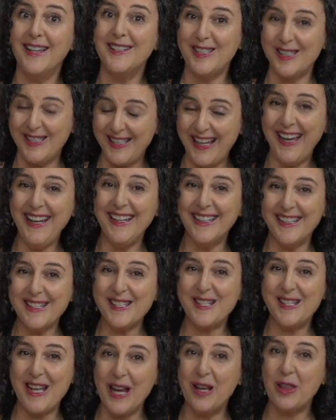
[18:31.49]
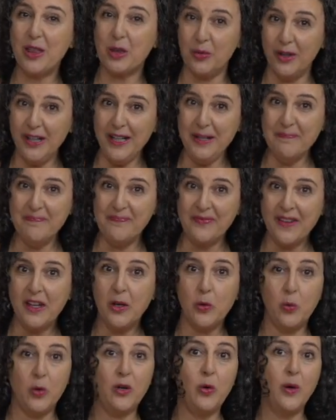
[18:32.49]
today is day 3.
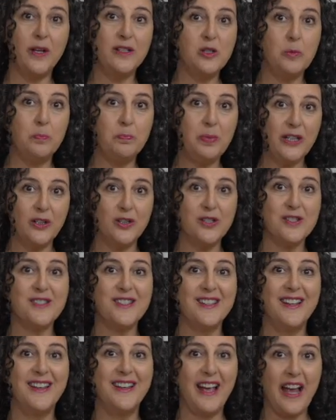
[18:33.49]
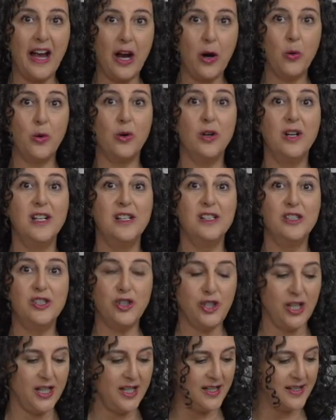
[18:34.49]
We're going to pierce our
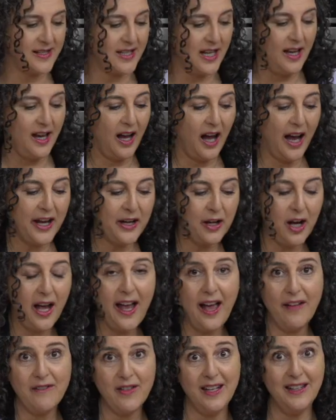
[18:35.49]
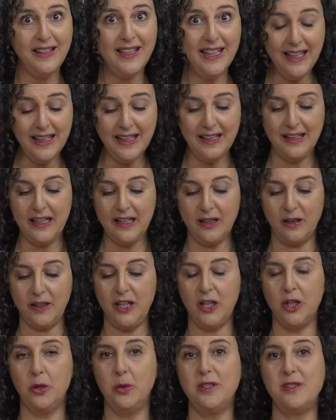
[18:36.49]
cheese. I have a knitting needle
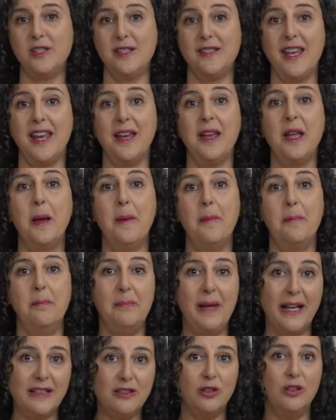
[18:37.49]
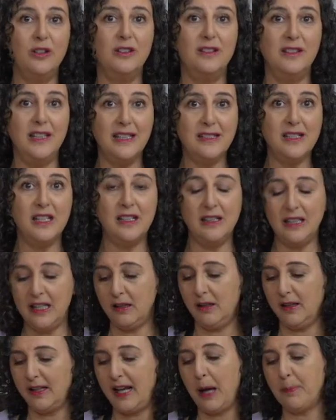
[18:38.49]
here, which is a metal knitting
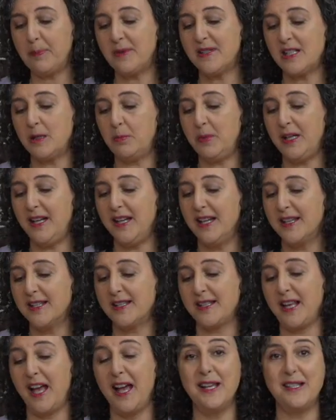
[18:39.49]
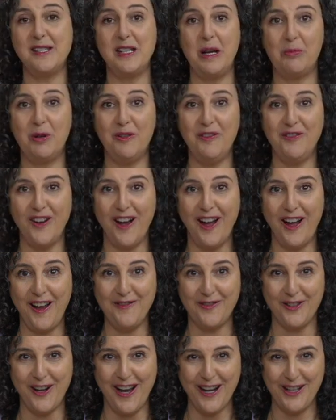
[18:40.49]
needle. It happens to be size number
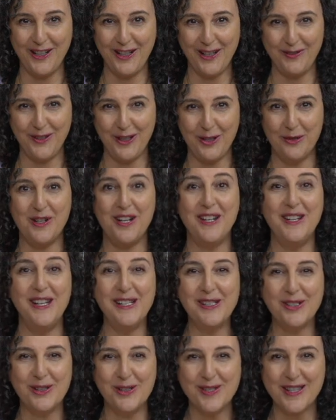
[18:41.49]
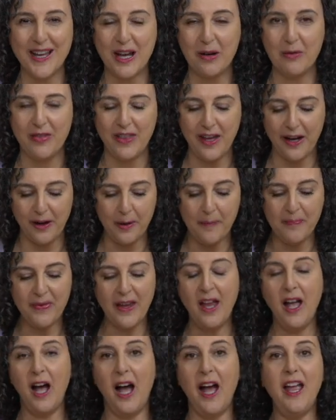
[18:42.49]
5 for any of you knitters out there.
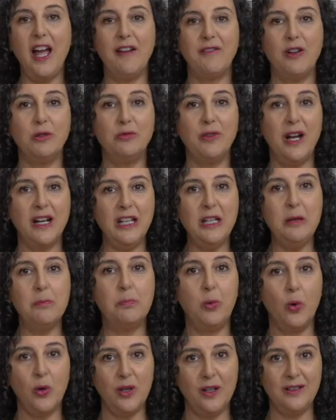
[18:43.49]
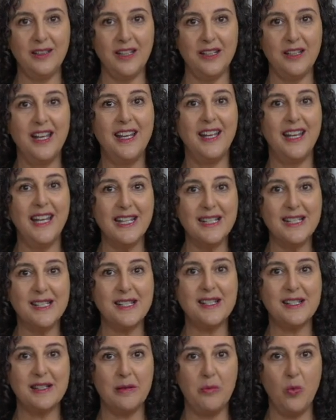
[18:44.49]
I have already boiled it in
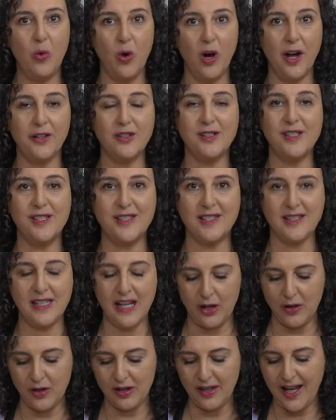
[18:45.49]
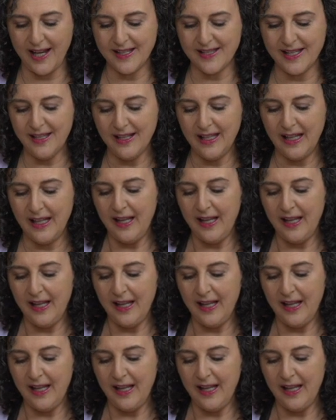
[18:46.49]
some water to sterilize it,